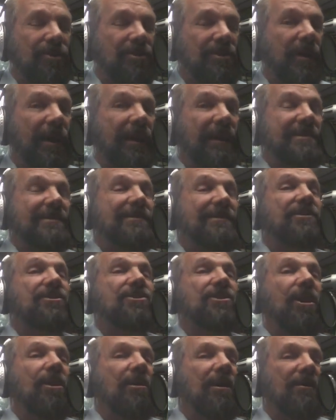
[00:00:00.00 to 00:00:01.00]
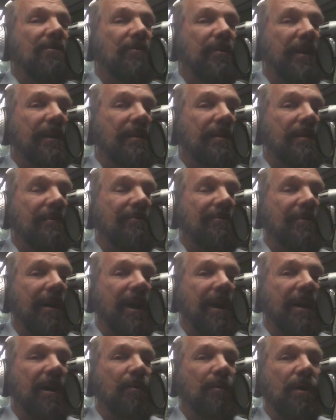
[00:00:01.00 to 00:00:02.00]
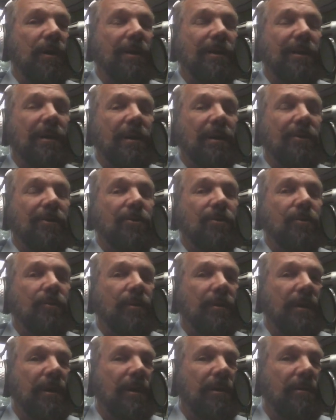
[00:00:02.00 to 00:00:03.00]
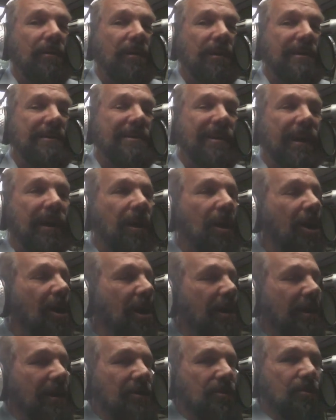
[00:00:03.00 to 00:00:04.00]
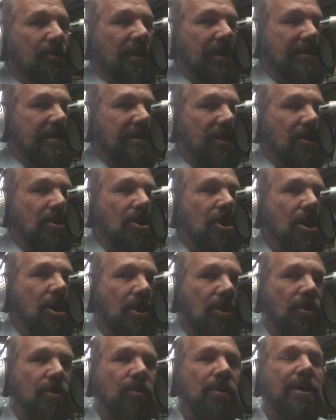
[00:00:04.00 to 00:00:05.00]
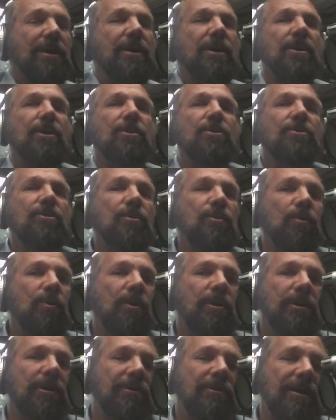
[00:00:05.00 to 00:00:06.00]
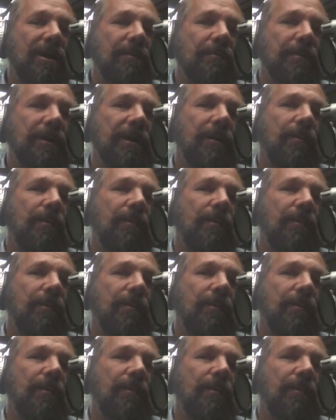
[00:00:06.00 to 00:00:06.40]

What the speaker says: So I guess to start off with, for anyone who in our listening audience who doesn't know you or your company,